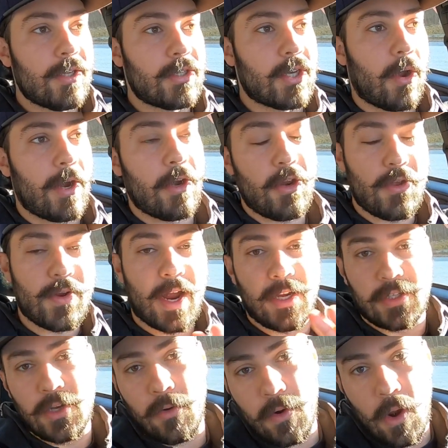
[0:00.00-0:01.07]
So I know you
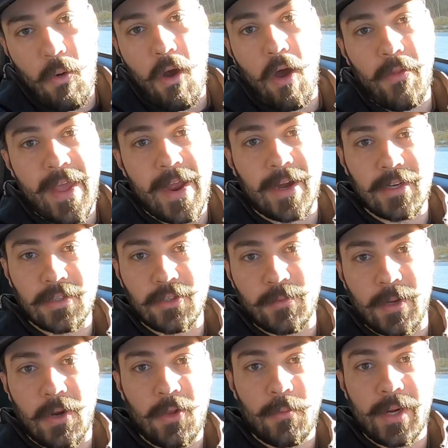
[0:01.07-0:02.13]
guys don't know all that because
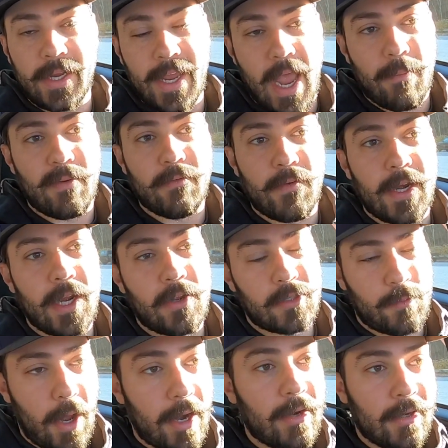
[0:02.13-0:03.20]
there's been a little bit of gap in
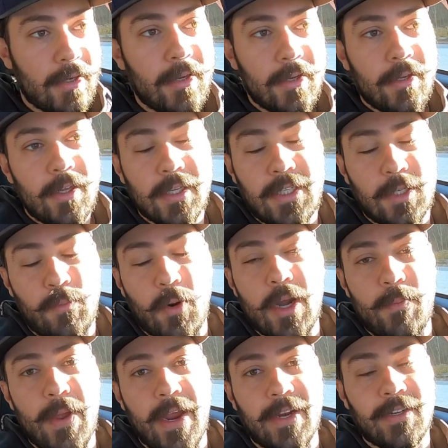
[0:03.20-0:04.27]
videos, but this is
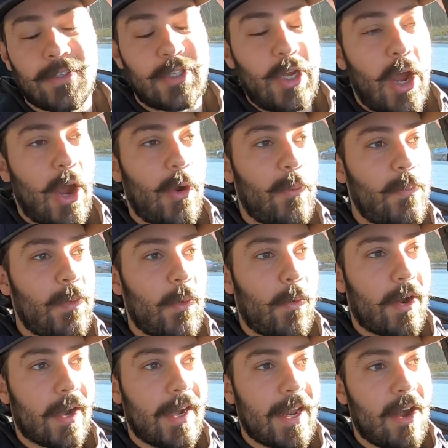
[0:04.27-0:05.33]
pretty big. So
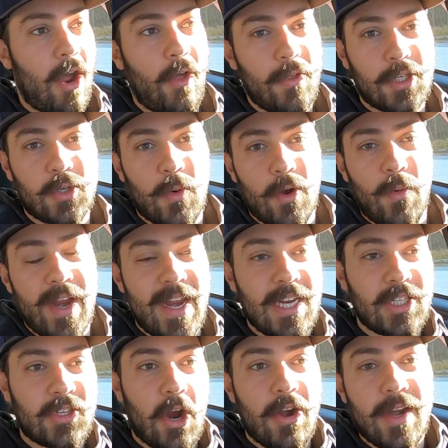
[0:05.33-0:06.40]
we're going to get all this squared away.
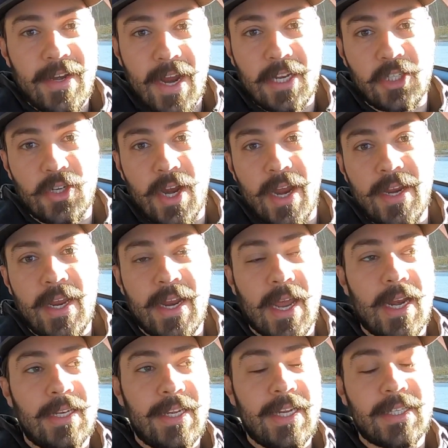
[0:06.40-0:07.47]
He started yesterday. He
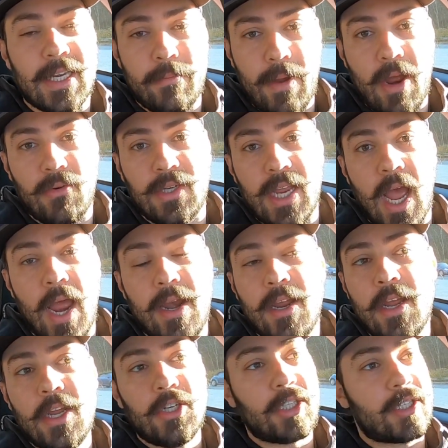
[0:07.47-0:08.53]
got a decent amount
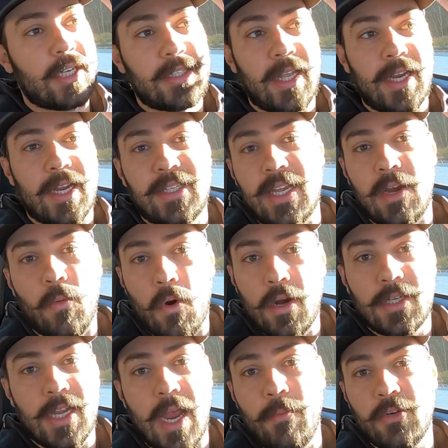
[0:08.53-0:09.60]
done just because, like I said, we're
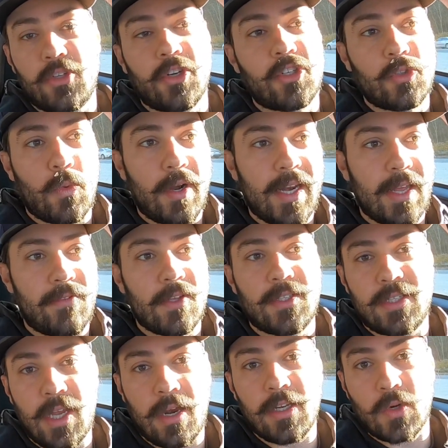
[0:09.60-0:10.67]
on time restrictions. We want to get
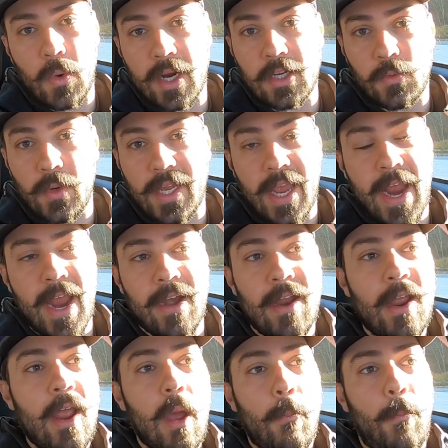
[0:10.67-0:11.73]
this done as quick as we
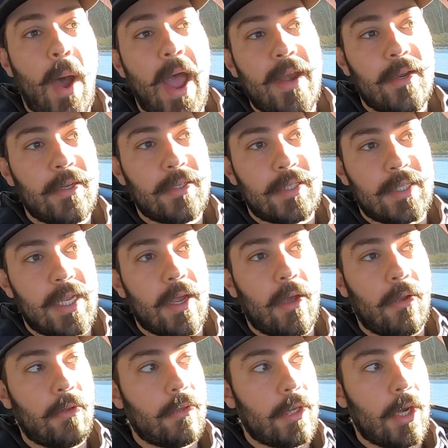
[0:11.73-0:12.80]
can, but
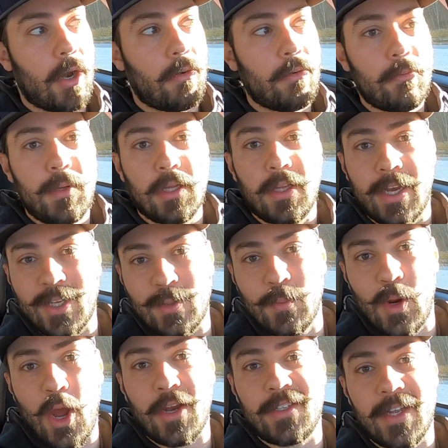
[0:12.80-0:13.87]
still, you know, be able to get
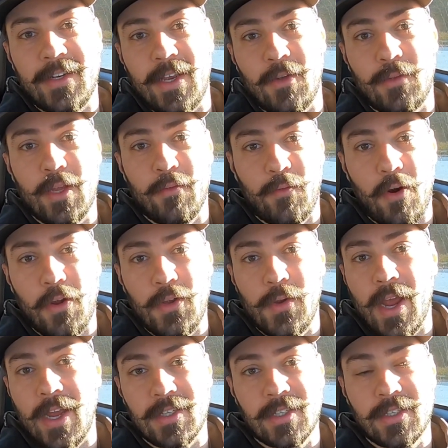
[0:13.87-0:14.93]
some content out there for all you
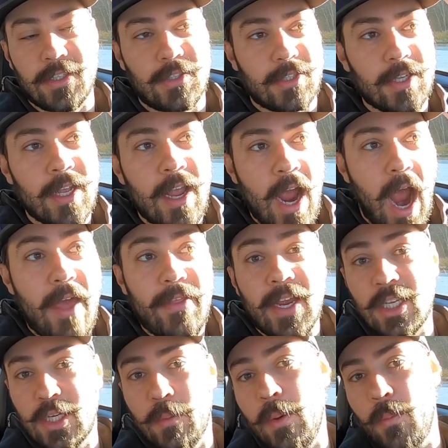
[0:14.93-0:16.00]
guys because it's, I
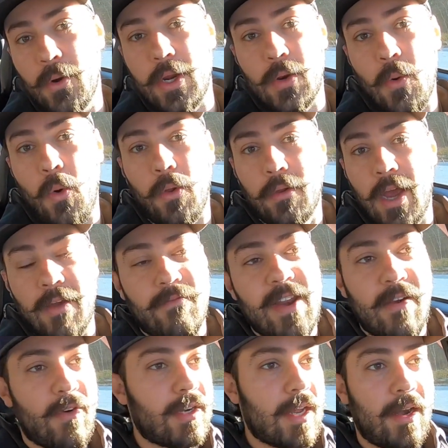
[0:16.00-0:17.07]
think it's going to be pretty cool. I've
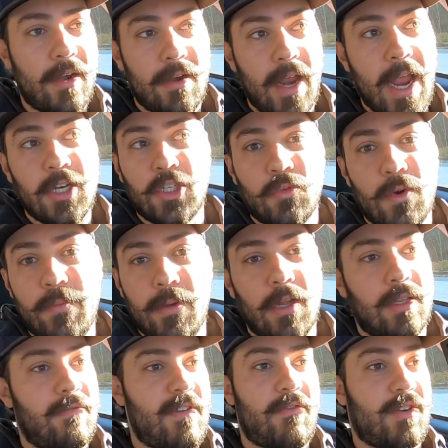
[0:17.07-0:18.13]
never done an engine
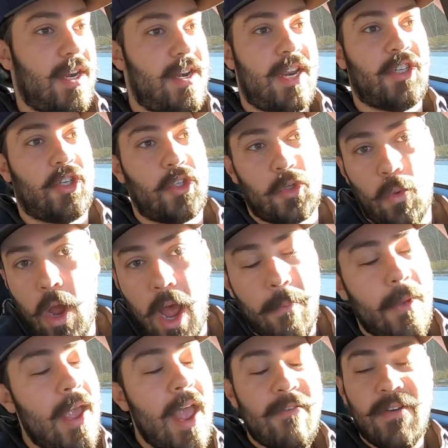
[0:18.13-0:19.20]
rebuild. I've never done an engine
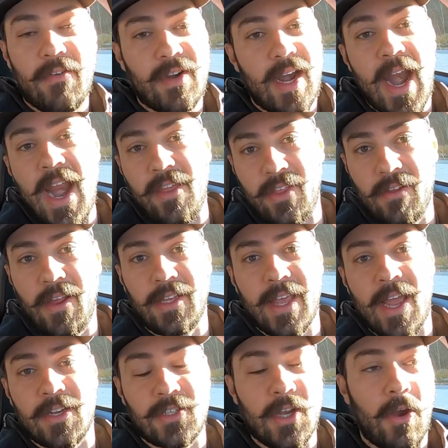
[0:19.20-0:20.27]
swap. I've never done anything like that.